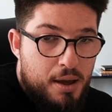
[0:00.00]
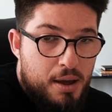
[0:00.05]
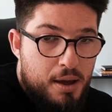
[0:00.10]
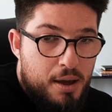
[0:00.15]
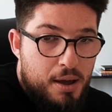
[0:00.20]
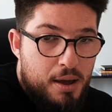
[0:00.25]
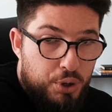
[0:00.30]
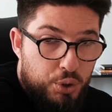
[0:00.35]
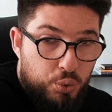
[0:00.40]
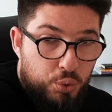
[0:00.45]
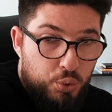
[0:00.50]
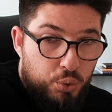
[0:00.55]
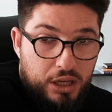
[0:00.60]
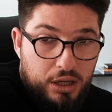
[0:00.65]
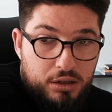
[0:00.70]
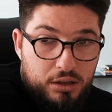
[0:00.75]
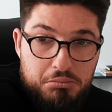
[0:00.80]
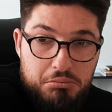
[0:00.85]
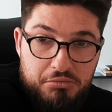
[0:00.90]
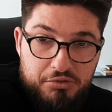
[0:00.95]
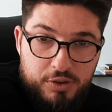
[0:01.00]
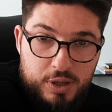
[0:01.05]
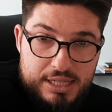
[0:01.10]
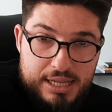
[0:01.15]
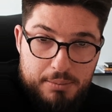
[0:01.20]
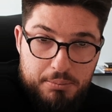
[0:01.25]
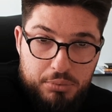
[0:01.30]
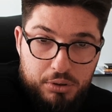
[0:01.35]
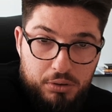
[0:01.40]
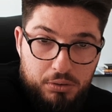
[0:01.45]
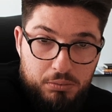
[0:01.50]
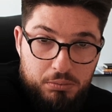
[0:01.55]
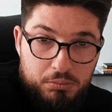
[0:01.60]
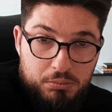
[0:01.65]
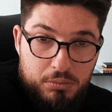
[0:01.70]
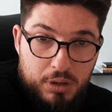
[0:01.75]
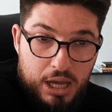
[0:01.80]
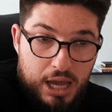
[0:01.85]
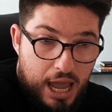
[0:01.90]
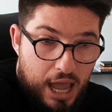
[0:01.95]
per week, for example,
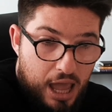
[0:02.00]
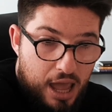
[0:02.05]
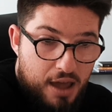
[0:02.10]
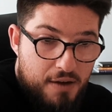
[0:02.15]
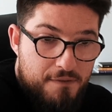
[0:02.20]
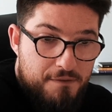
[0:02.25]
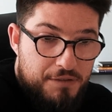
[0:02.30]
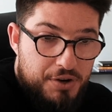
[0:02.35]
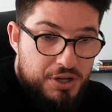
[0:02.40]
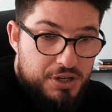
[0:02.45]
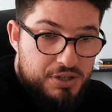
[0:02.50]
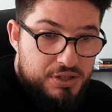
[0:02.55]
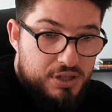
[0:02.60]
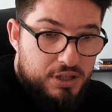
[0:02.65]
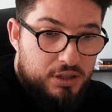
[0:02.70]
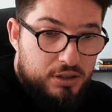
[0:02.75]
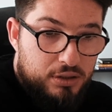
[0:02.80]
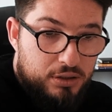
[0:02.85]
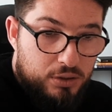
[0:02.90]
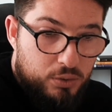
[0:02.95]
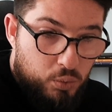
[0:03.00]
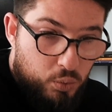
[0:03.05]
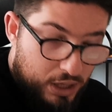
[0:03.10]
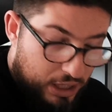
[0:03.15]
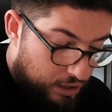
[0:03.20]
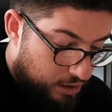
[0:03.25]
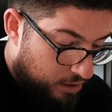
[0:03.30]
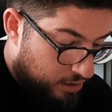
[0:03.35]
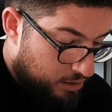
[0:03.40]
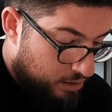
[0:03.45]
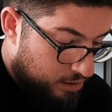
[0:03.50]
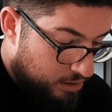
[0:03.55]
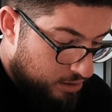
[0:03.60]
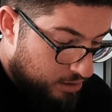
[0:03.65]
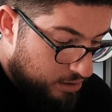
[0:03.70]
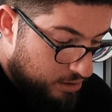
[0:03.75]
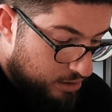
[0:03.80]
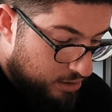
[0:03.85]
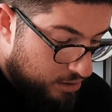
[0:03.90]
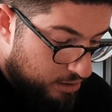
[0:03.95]
every single week.
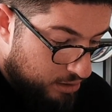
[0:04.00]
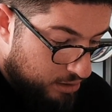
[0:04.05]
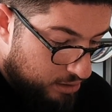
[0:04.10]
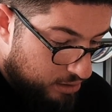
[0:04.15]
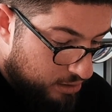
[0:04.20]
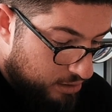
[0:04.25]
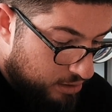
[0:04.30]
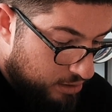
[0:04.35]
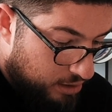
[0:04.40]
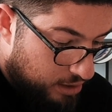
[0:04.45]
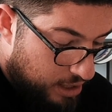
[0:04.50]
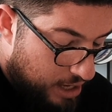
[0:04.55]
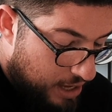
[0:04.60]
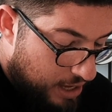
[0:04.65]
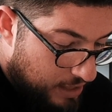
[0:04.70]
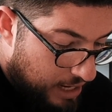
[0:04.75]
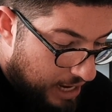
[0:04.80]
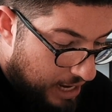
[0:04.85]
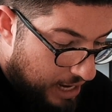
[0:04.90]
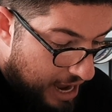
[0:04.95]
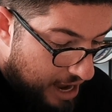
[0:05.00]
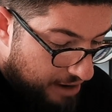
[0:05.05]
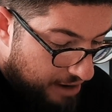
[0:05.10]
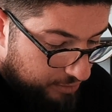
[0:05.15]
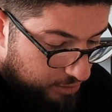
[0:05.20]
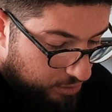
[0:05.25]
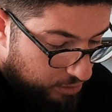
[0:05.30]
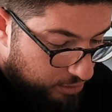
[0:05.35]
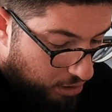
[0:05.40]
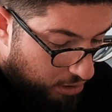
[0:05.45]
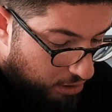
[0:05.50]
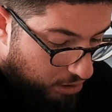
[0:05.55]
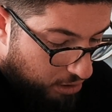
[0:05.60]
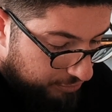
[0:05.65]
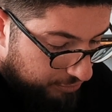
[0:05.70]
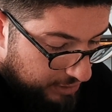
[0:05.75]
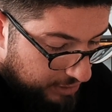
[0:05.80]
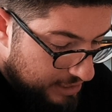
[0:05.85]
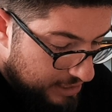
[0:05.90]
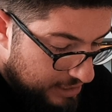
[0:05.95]
And then after all of
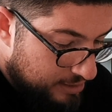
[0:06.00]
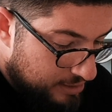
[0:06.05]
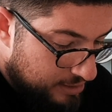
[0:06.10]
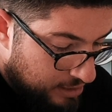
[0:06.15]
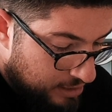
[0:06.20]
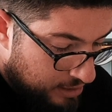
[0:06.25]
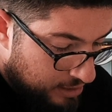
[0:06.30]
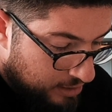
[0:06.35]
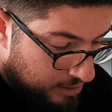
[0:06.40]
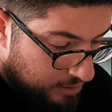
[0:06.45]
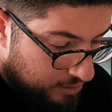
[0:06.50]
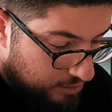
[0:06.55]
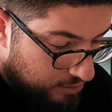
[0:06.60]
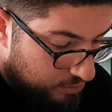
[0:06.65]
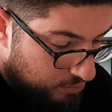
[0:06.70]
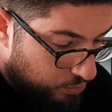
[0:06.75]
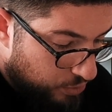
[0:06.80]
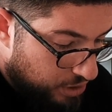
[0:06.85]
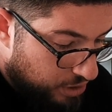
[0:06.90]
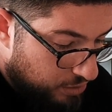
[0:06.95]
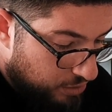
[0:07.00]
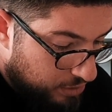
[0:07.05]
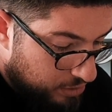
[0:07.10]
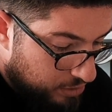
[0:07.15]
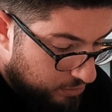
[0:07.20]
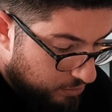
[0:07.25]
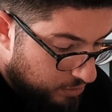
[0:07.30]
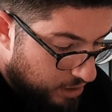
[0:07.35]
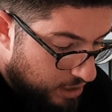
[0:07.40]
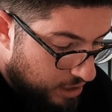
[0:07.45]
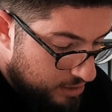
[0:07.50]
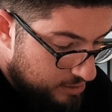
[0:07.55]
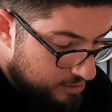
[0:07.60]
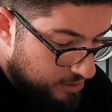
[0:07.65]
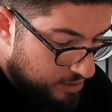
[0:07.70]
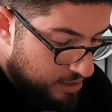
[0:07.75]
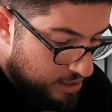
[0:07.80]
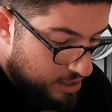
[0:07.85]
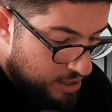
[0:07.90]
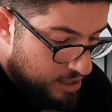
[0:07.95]
this, we go into this,
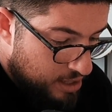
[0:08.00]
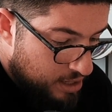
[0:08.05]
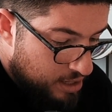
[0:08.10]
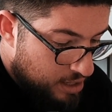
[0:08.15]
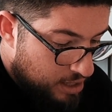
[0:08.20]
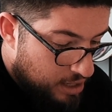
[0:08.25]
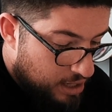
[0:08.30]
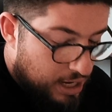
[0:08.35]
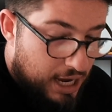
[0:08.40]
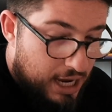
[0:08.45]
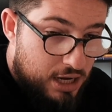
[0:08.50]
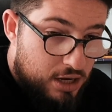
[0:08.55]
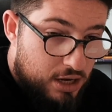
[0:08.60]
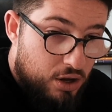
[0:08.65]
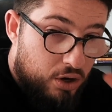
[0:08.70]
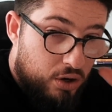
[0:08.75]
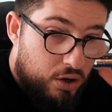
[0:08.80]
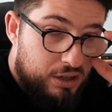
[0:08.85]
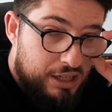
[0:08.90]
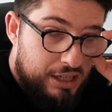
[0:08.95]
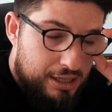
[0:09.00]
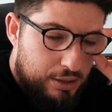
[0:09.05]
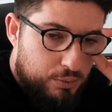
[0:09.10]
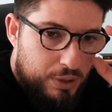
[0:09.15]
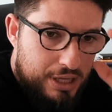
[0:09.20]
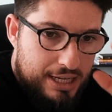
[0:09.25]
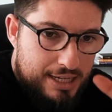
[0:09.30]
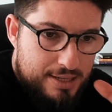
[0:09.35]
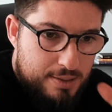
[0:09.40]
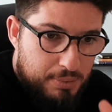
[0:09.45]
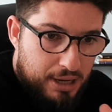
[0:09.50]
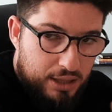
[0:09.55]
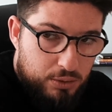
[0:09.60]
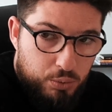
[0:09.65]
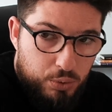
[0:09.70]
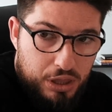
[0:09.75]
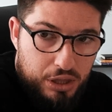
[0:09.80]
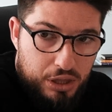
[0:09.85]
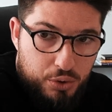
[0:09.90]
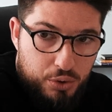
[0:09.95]
and not only we expand
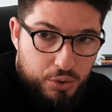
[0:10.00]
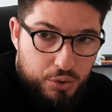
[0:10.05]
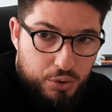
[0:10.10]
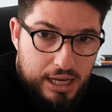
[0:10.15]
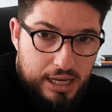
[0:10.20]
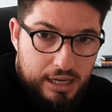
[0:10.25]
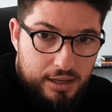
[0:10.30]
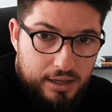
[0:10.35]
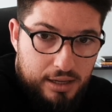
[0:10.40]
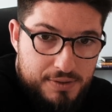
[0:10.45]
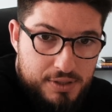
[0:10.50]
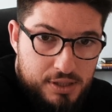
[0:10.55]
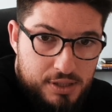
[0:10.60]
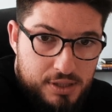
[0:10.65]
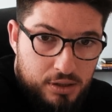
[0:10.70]
with creatives,